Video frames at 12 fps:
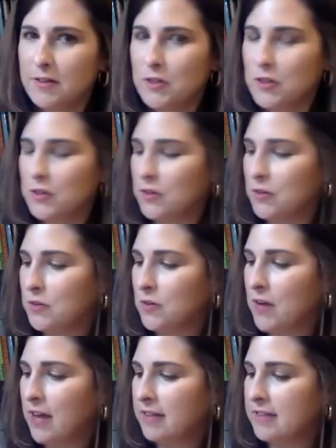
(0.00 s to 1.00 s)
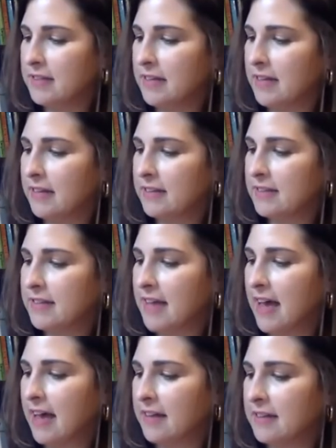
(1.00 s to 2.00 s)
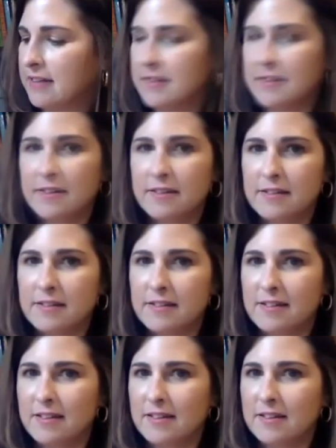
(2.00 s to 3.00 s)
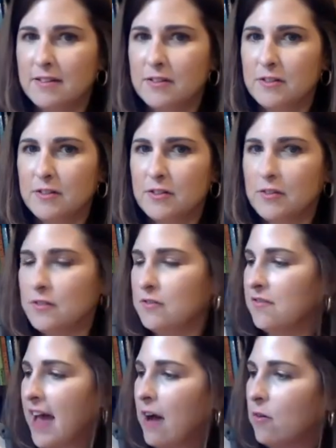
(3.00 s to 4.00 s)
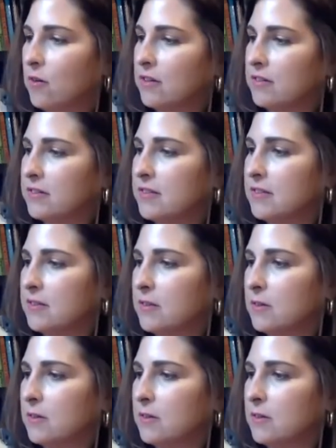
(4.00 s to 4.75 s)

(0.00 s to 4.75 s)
2 consonants and 2 vowels.